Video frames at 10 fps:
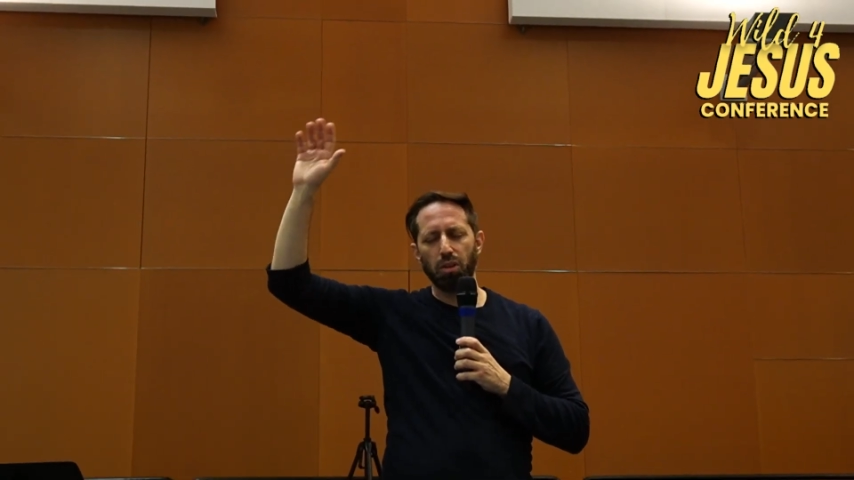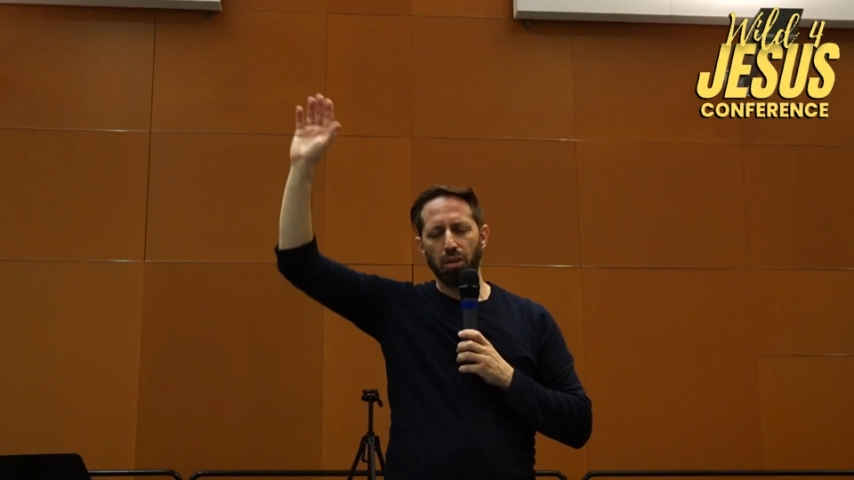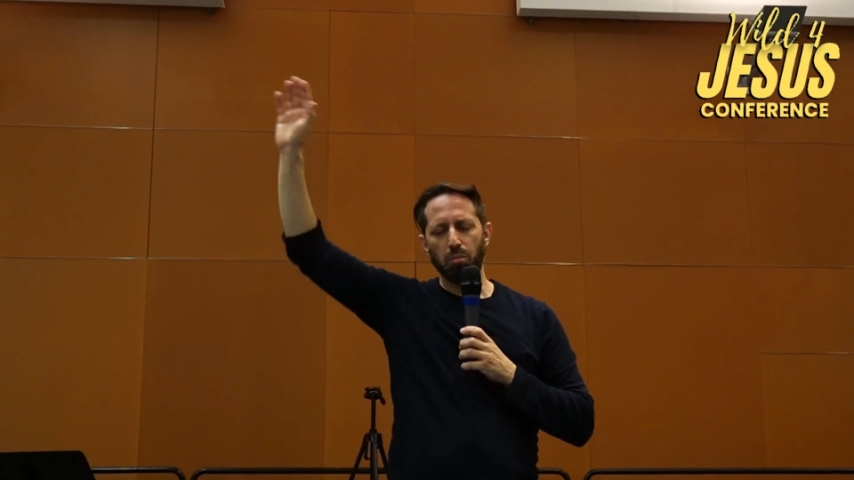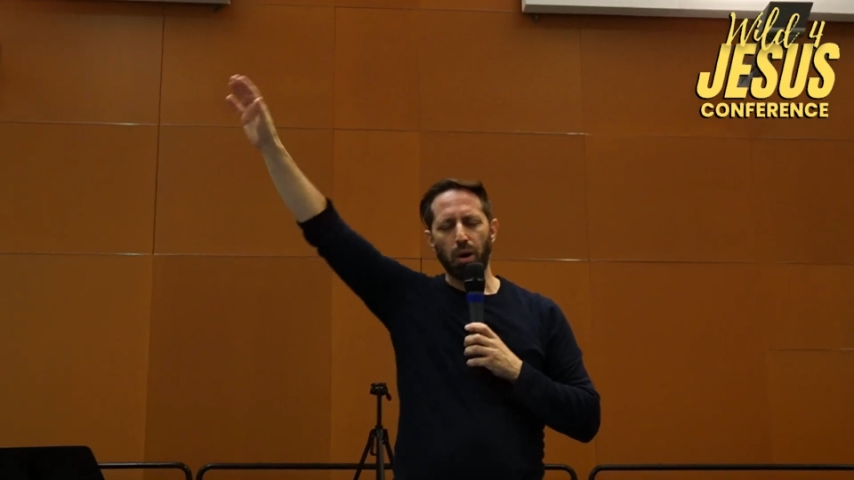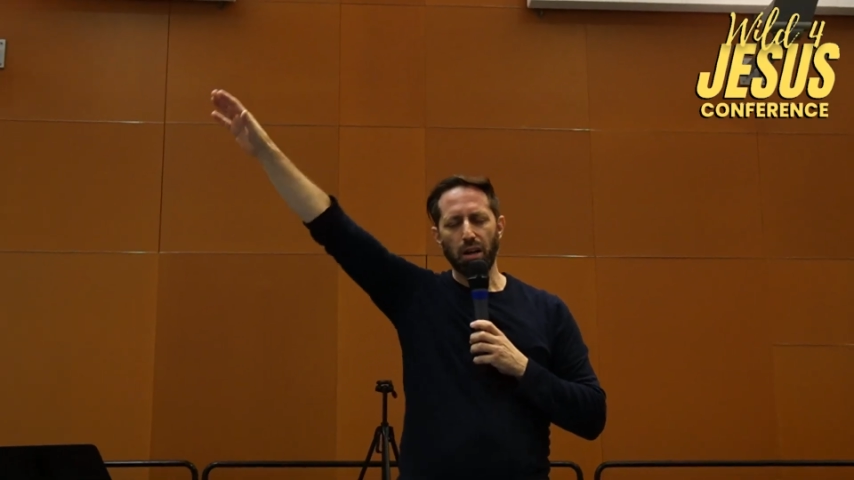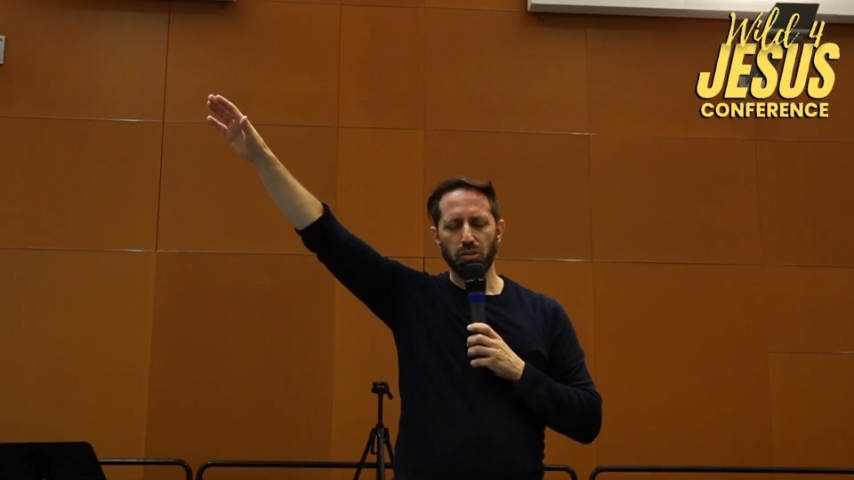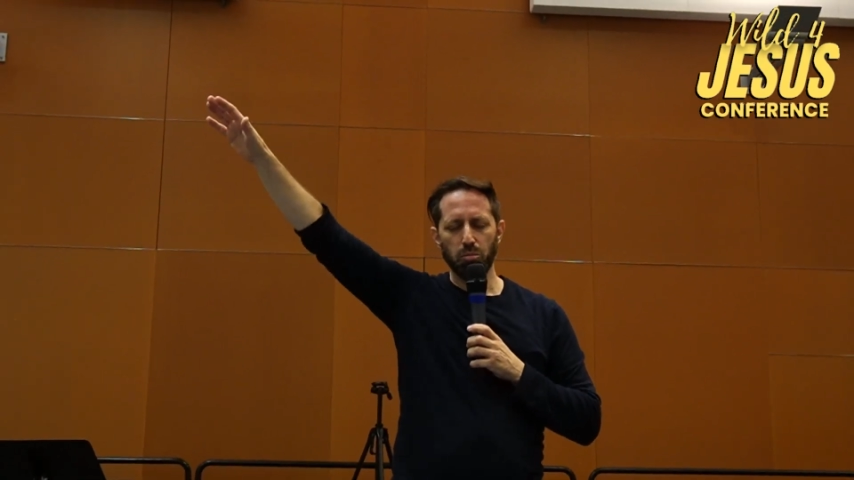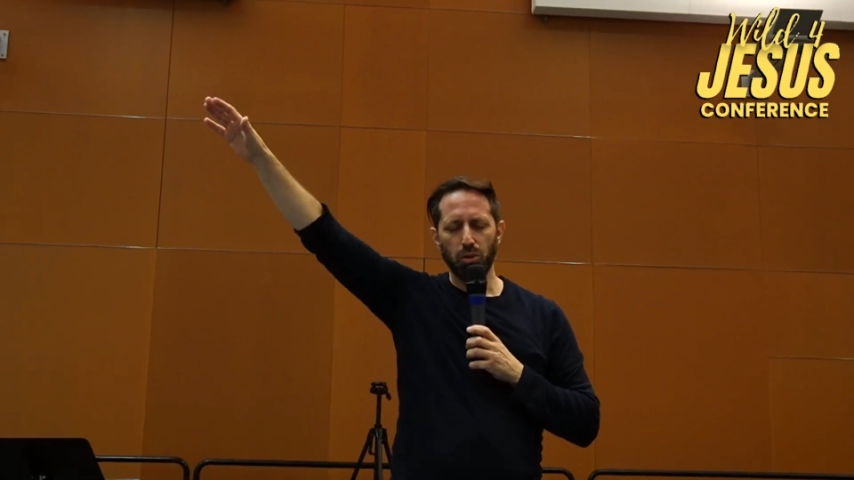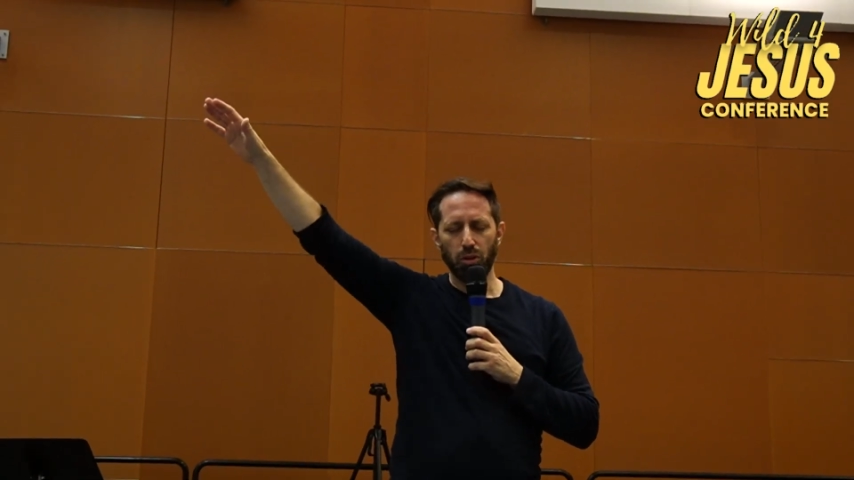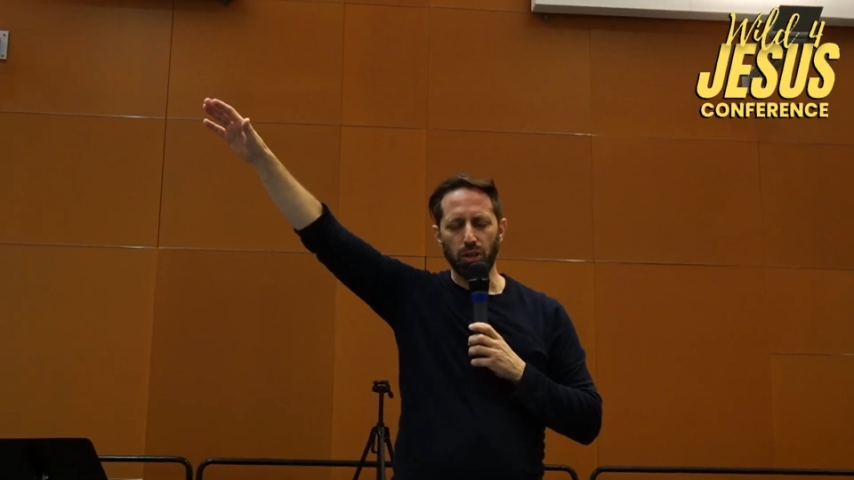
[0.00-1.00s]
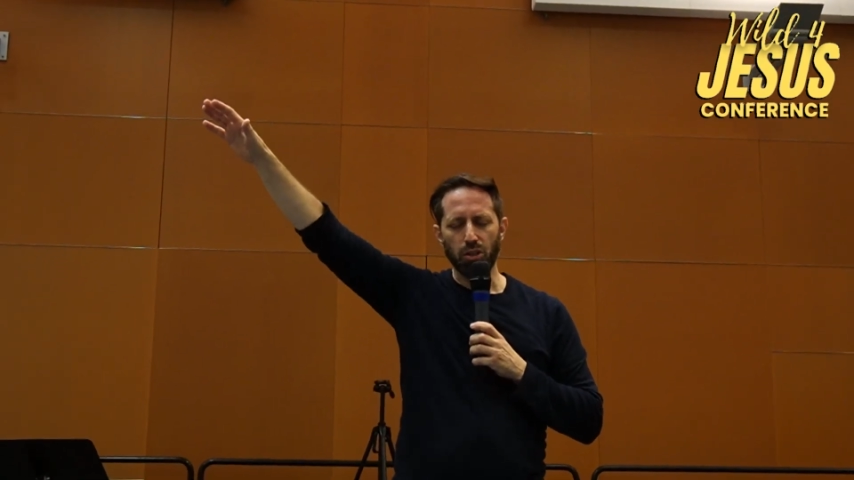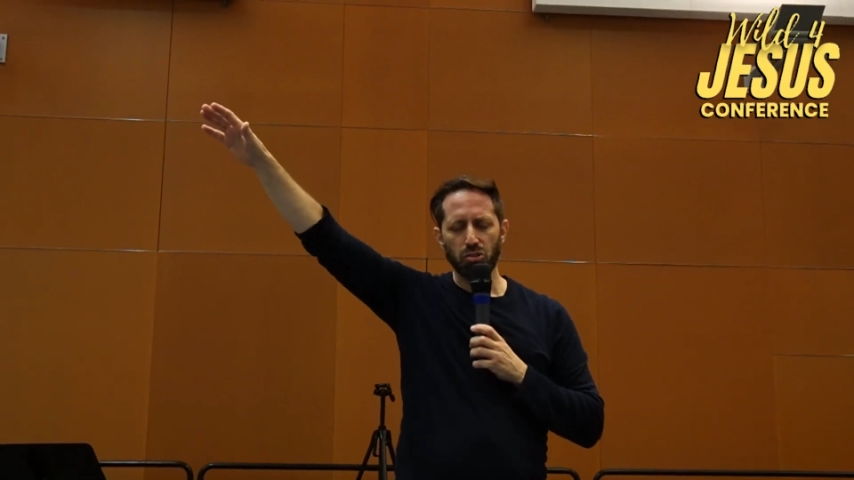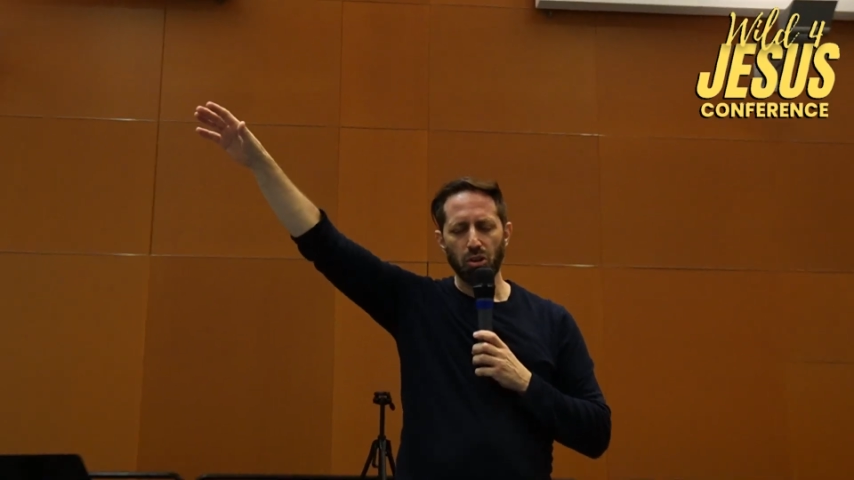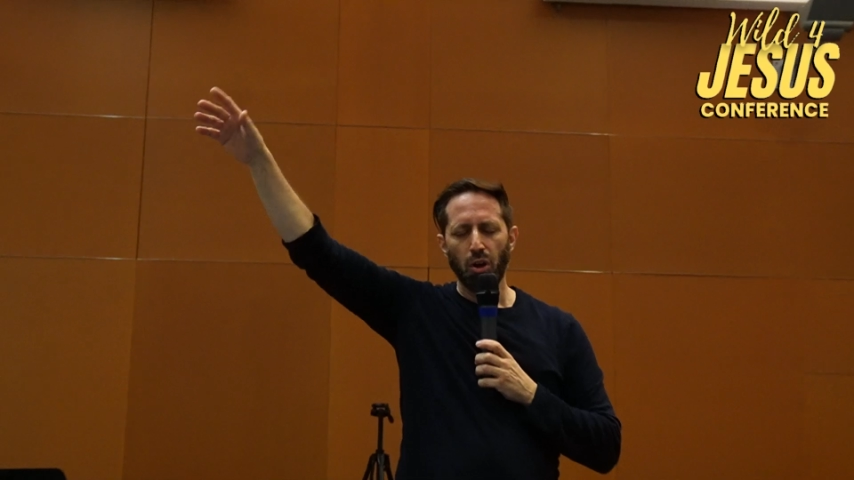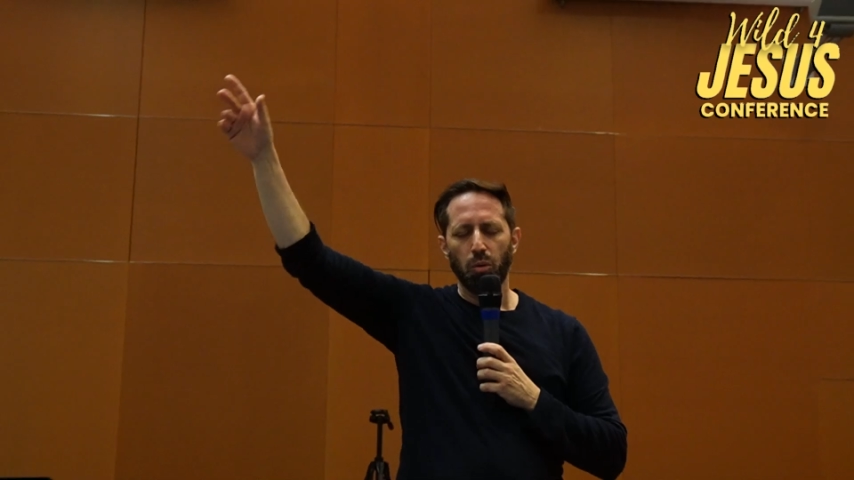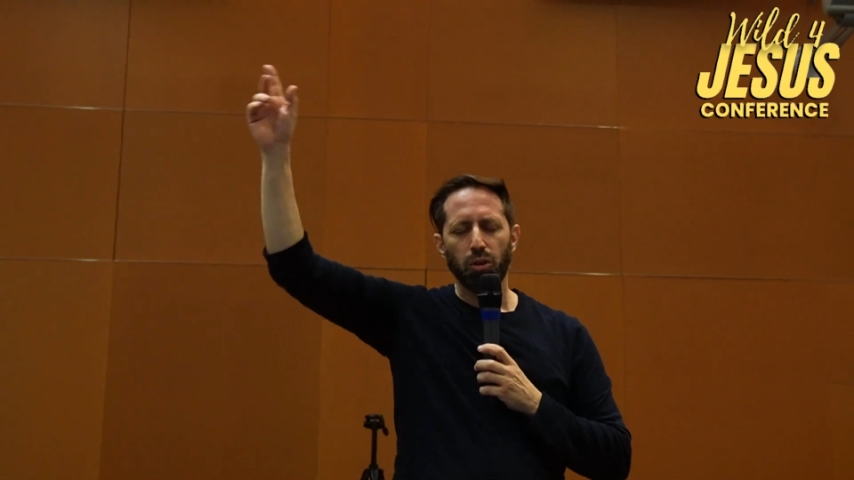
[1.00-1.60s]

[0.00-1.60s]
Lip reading: the impossibilities.